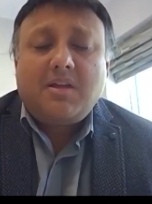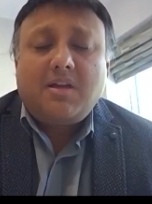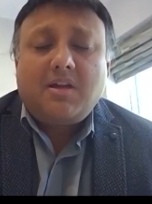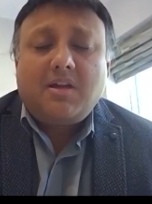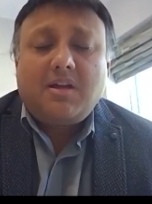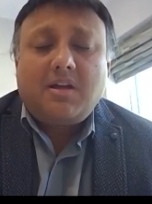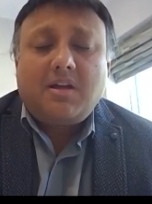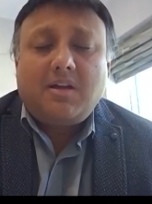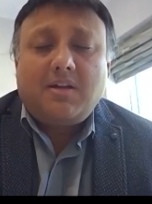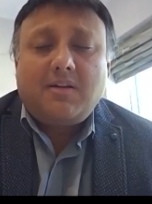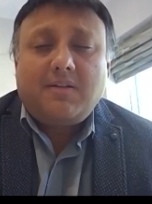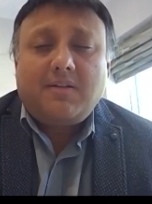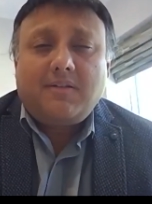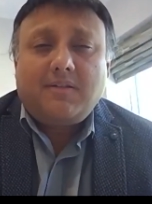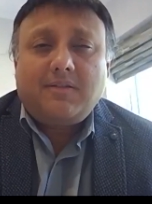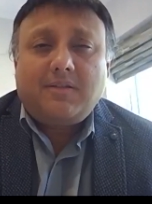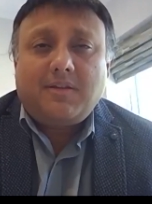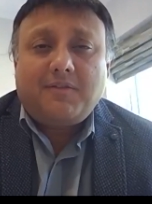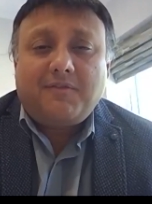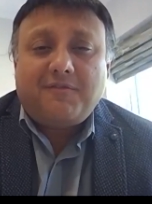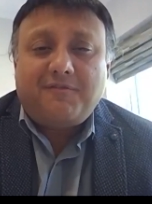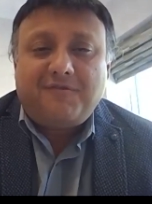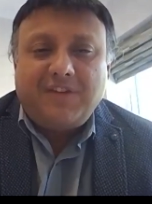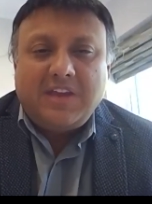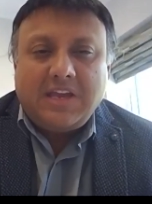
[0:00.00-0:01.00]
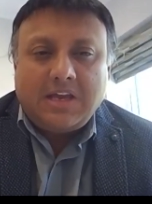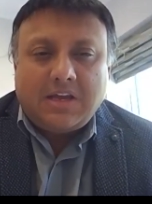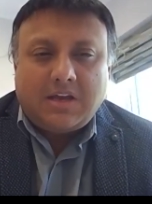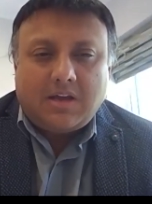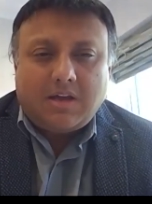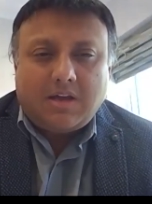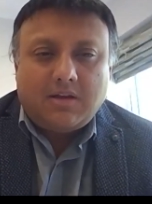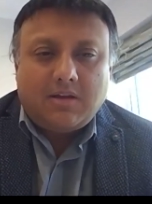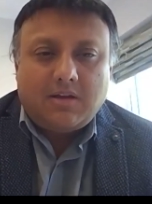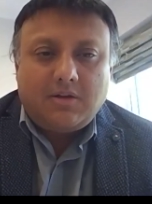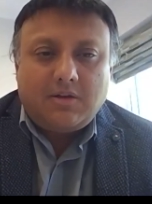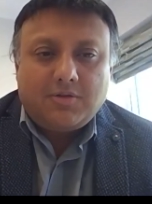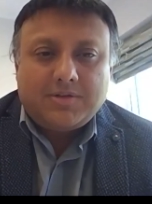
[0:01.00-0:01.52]
the
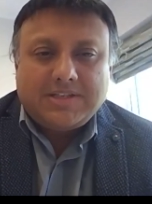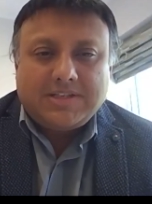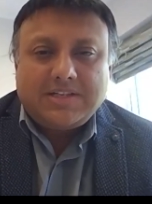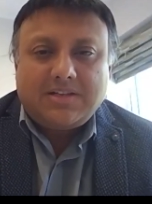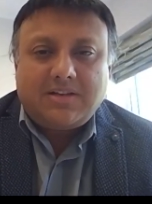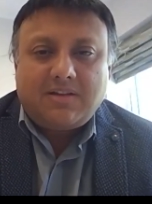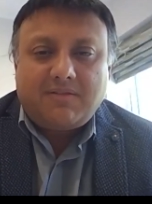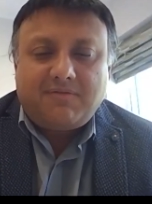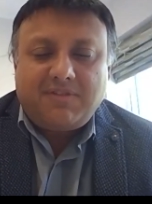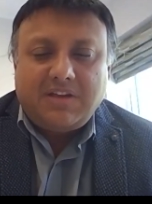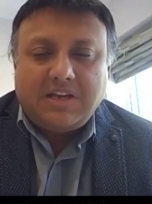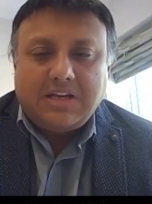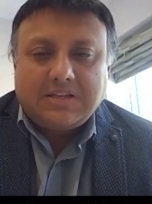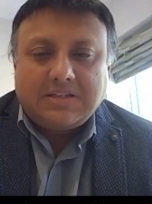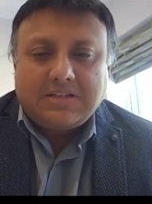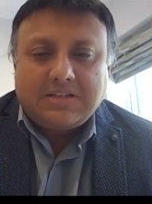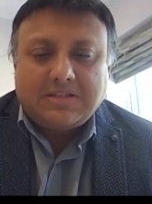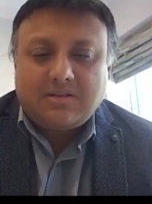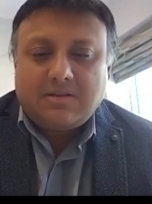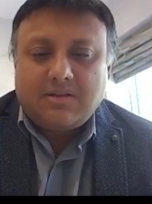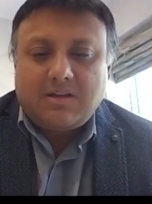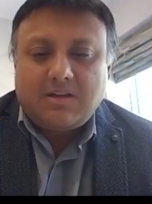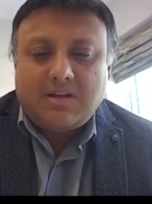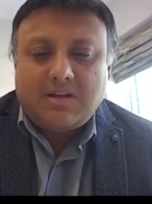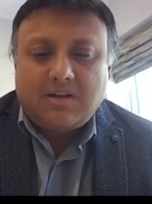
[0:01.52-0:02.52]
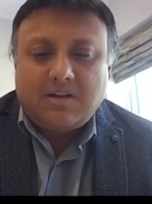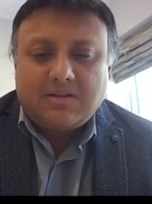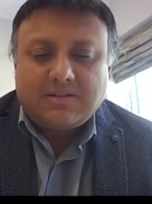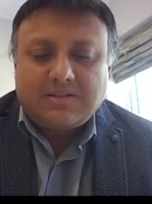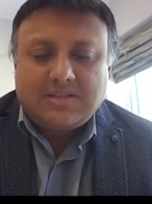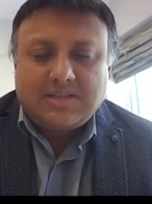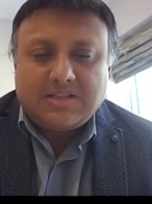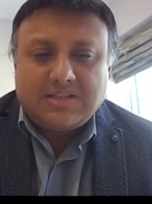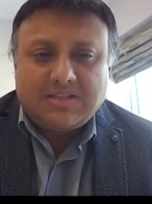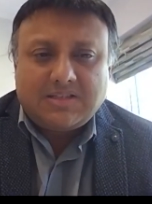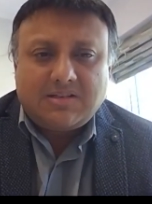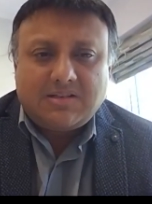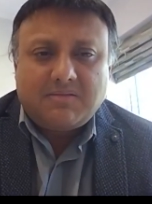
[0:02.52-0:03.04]
Lucinda Week's
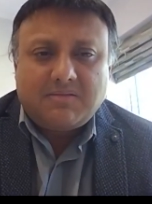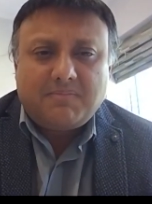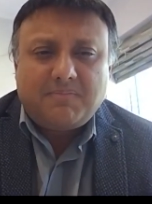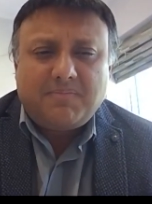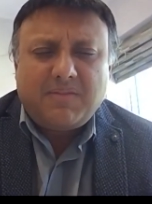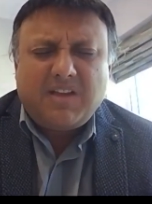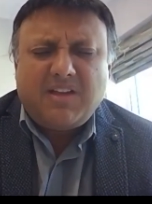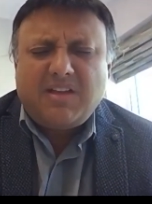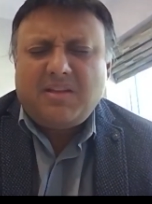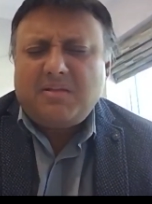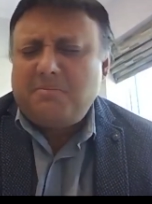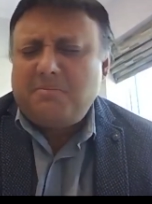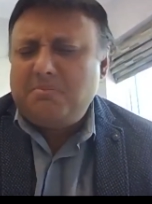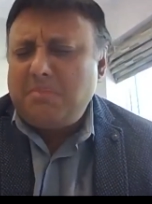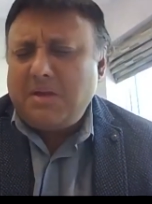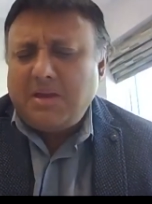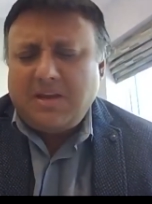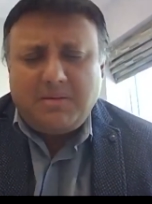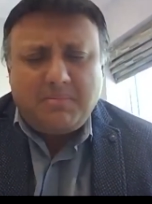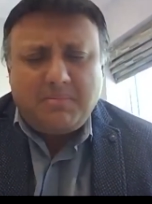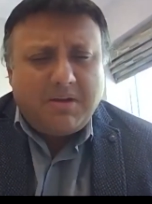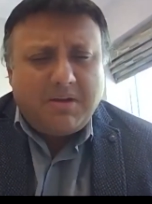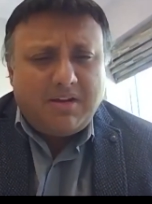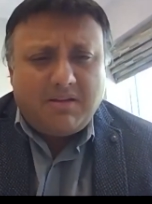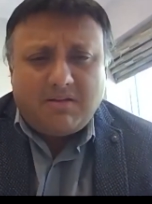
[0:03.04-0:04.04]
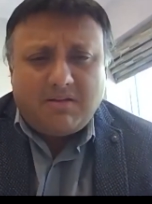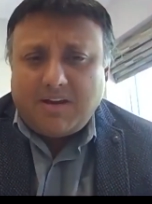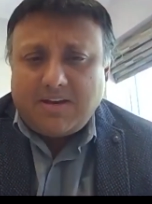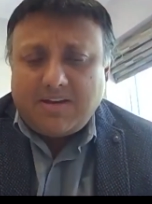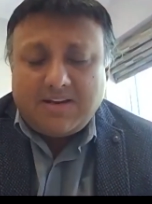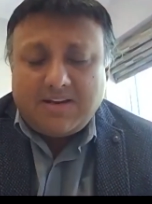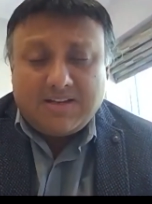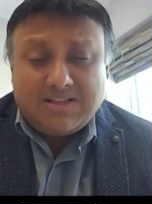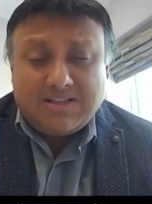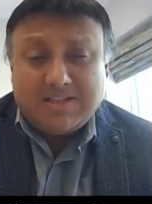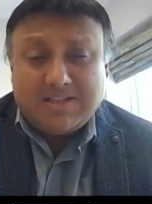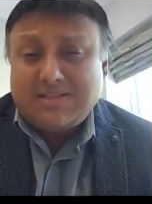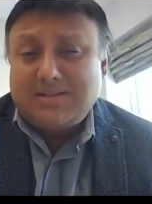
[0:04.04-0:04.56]
system, many
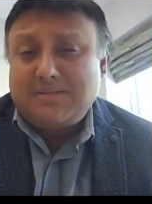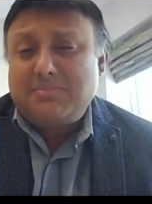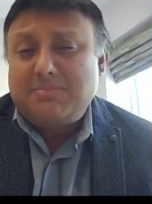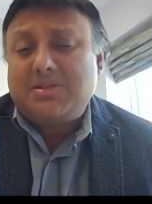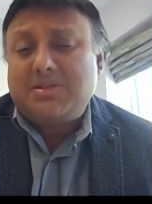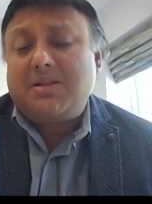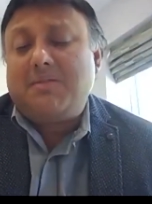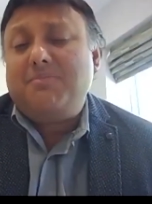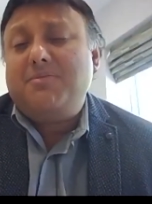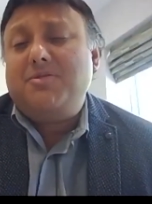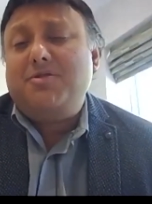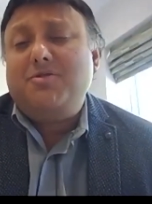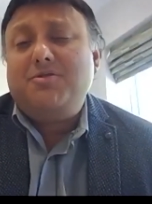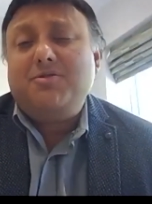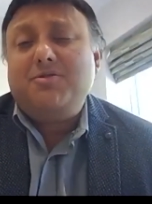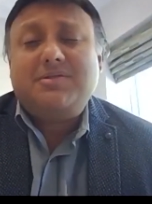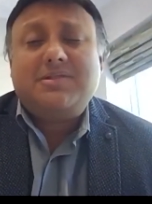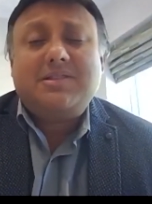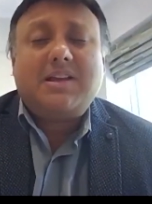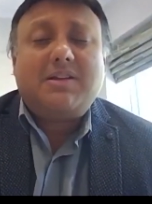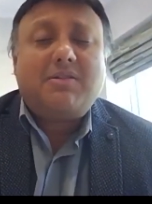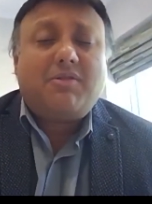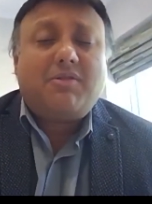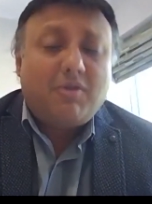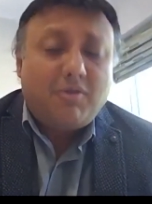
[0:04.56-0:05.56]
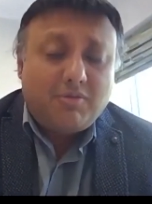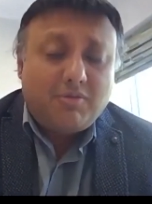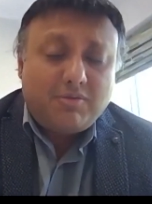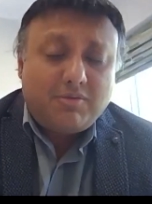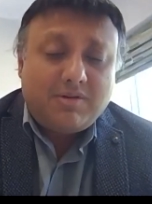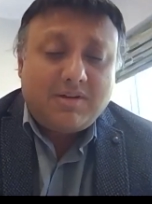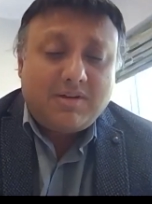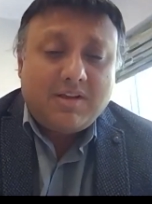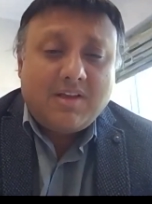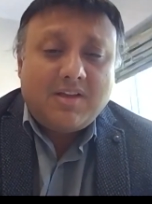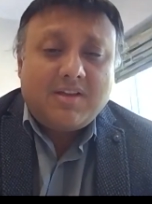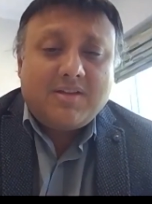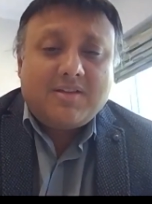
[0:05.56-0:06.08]
grading systems. Some use their
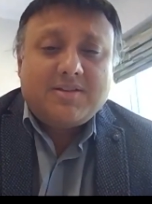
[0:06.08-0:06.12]
own.